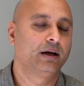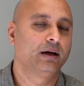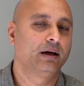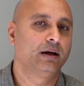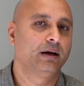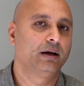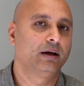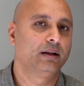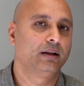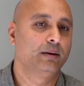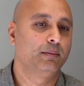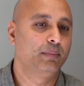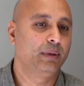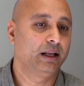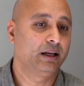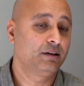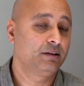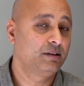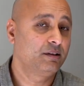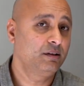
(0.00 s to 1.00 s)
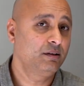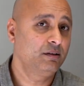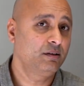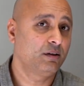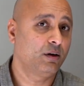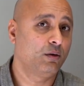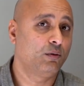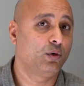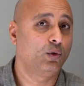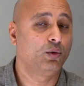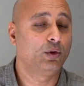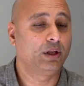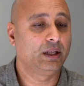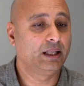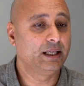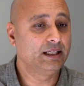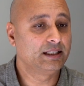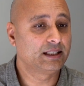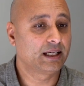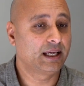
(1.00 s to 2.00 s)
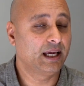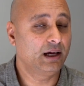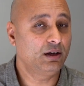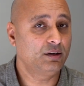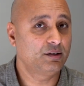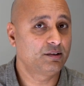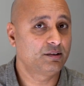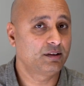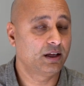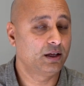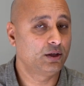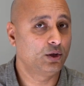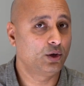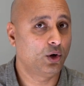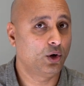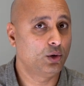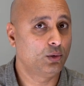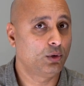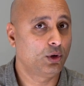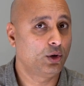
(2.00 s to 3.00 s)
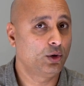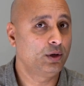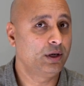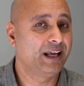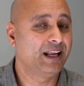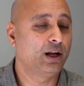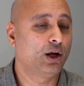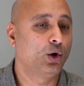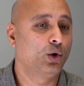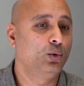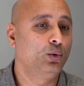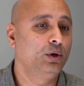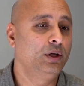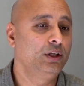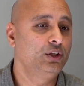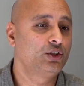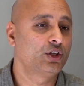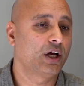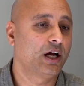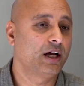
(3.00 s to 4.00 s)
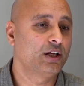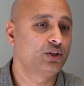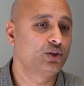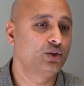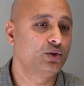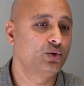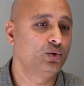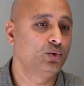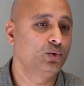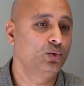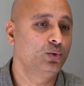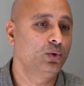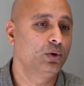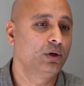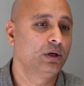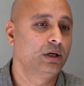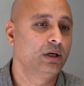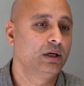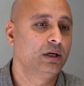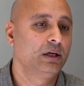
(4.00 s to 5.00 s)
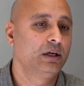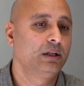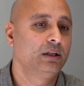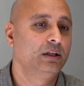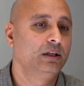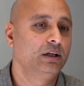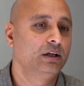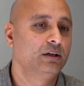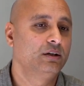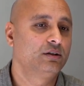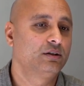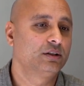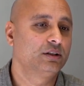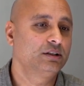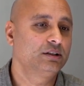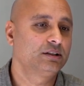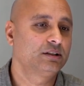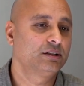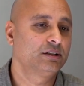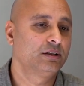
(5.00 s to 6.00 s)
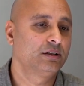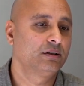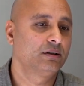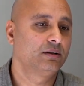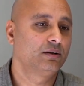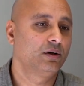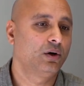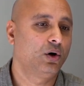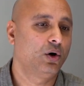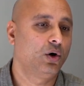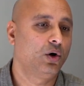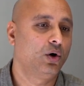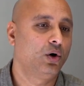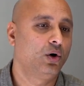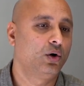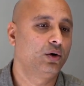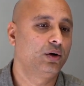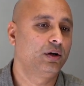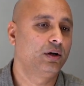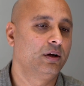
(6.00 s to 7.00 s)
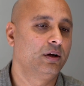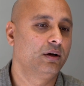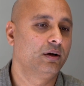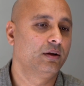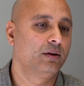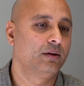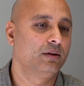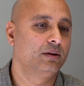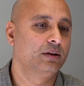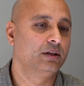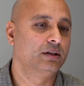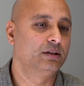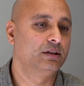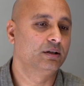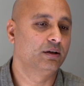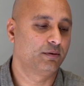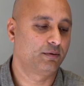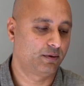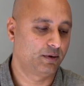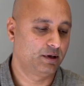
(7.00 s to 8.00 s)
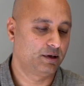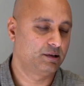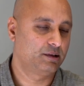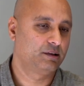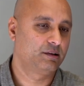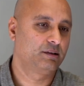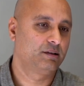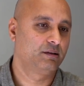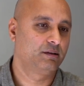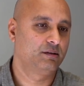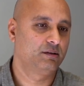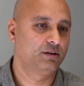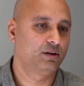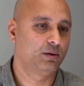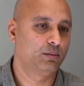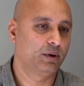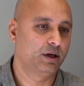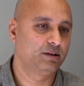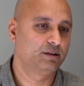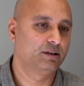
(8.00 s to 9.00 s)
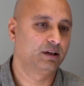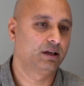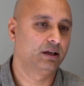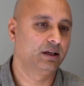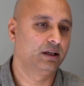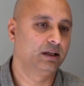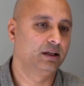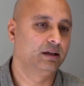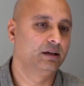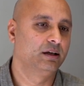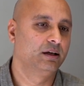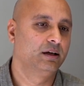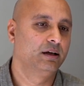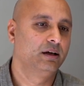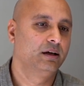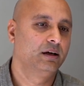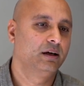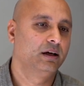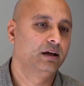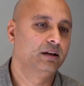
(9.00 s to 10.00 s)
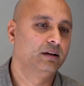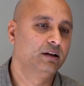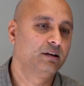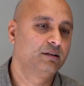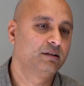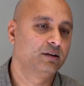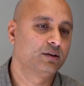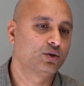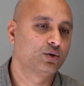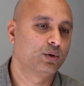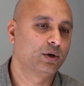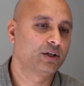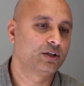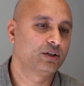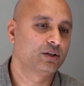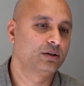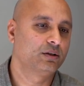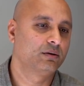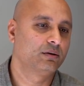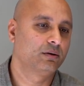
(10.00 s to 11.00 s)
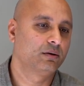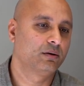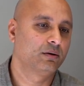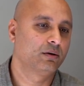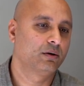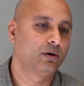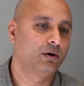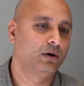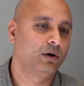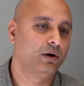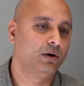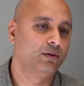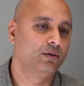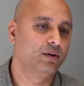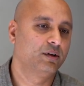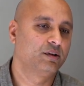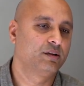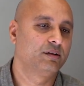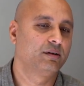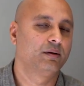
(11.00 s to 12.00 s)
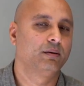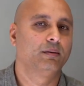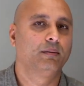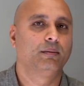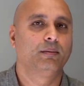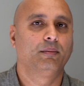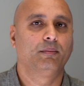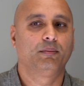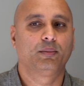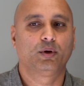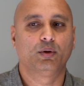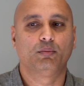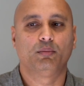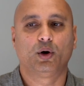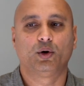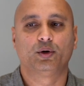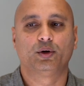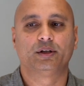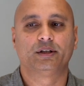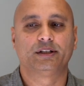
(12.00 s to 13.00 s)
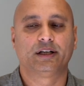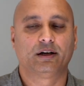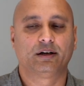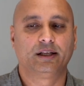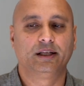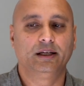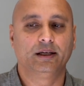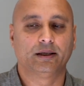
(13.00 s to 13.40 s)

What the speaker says: the balances of all the linked accounts in your home loan and only charge you the interest on the difference. So basically, in this situation, on this component down here.